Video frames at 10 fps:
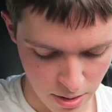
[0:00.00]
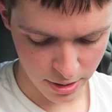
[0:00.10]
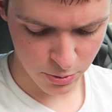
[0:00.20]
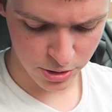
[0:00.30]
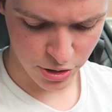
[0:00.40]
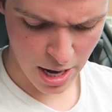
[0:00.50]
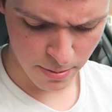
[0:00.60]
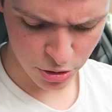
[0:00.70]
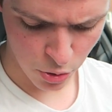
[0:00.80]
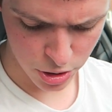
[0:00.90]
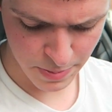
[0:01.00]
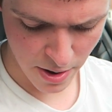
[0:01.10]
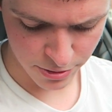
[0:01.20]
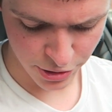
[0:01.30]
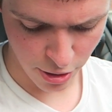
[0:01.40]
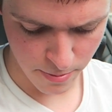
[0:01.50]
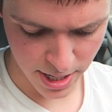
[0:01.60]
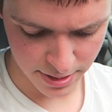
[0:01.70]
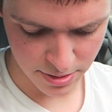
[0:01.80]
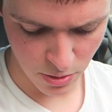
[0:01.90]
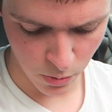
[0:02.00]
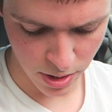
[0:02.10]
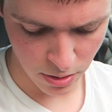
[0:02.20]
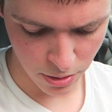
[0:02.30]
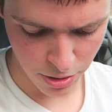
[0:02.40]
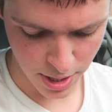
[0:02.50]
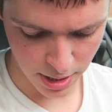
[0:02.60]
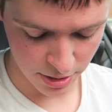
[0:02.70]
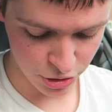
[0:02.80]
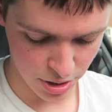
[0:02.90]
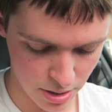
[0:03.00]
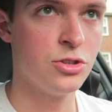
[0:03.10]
Next question, how much horsepower is your car making to the wheel, then engine?